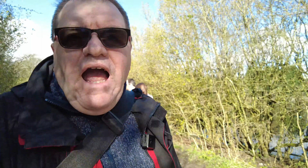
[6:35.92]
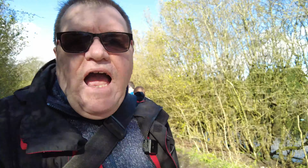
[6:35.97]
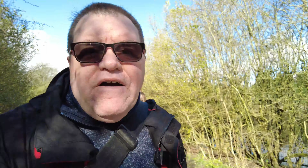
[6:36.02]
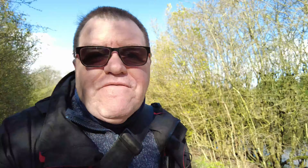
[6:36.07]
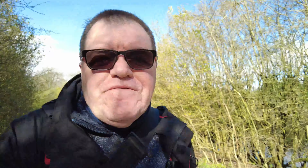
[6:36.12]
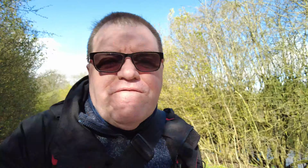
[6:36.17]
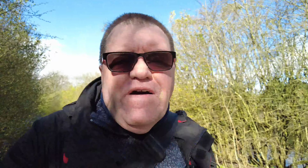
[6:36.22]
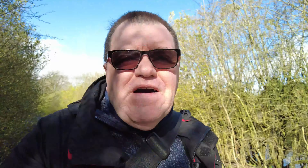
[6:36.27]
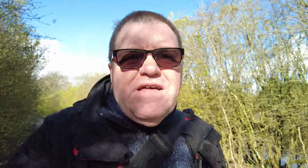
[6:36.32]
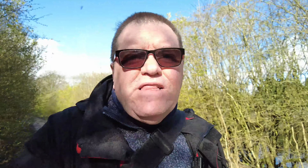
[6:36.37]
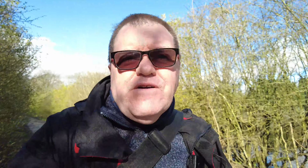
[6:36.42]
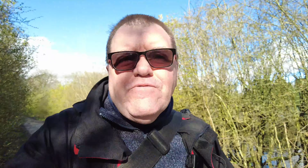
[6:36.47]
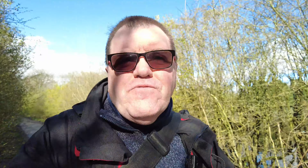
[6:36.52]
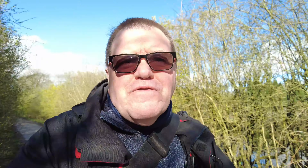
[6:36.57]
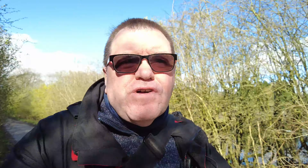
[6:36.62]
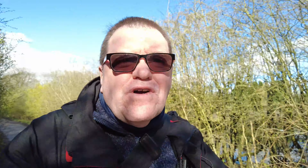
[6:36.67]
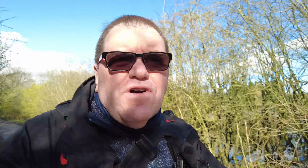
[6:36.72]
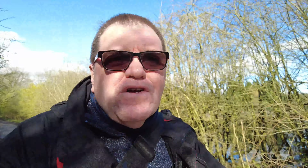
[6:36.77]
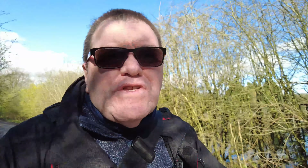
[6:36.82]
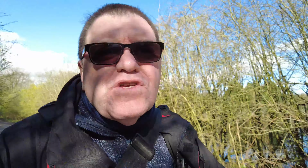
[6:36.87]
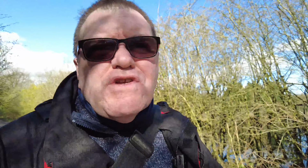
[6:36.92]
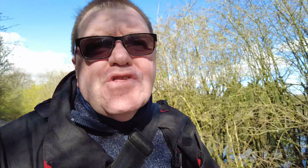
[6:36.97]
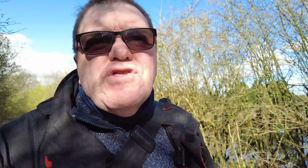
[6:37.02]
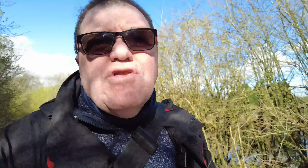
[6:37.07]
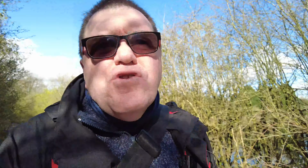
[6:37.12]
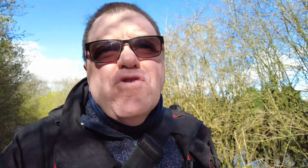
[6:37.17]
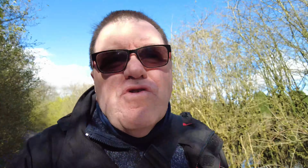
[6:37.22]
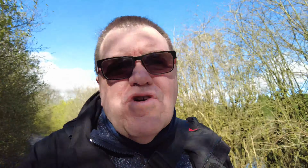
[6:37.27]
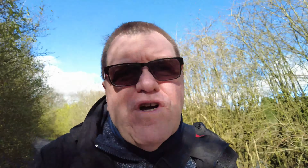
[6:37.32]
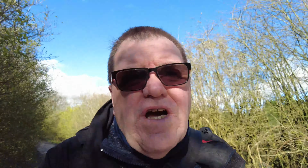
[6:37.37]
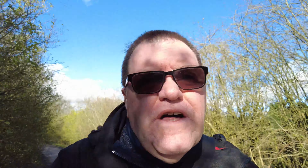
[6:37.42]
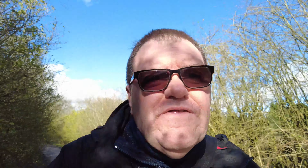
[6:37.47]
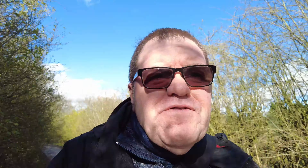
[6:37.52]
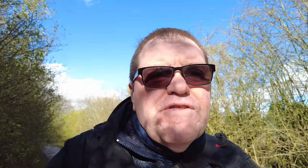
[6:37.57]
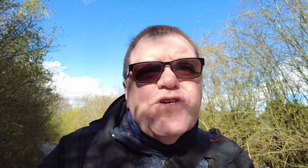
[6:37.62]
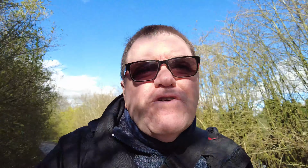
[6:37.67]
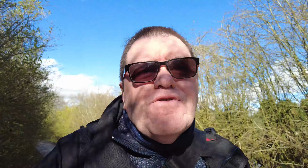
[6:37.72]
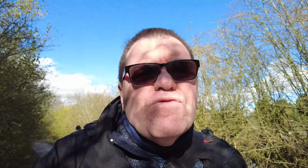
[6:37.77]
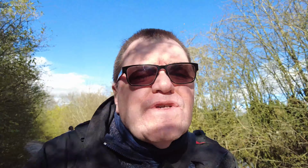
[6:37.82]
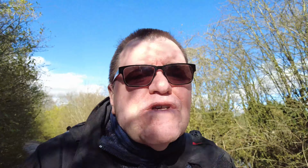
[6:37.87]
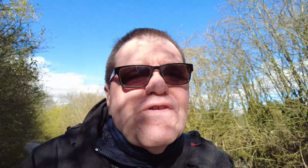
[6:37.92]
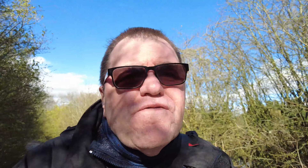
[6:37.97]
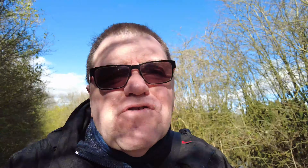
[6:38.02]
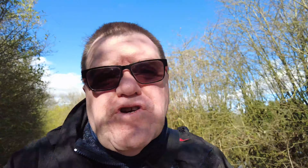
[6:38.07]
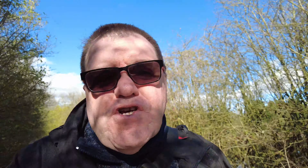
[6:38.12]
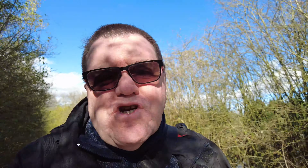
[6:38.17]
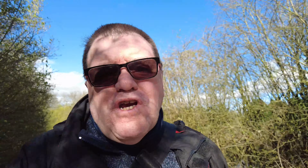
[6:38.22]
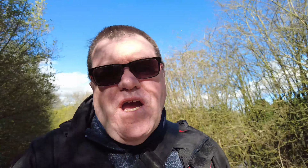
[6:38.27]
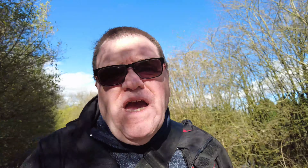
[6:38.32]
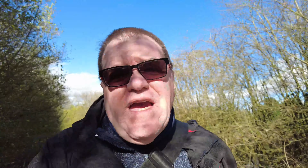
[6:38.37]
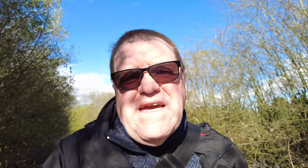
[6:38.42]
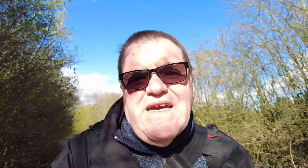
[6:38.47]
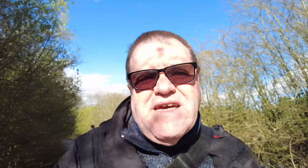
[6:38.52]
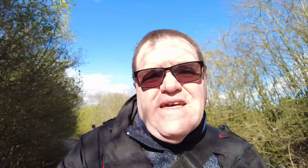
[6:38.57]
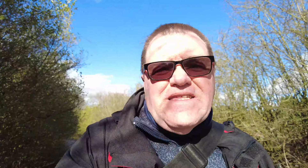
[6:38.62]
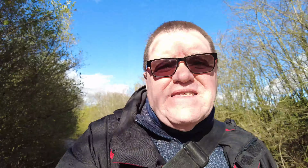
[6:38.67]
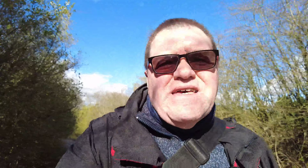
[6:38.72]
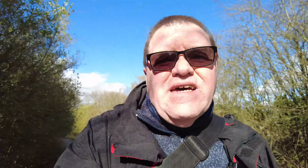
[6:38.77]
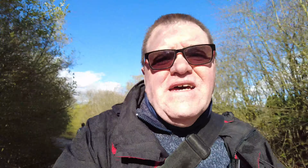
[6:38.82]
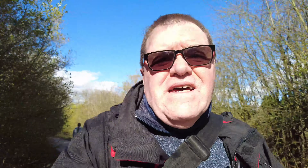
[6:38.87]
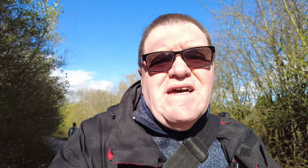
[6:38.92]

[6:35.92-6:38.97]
And finally, we're going to look at the use of shade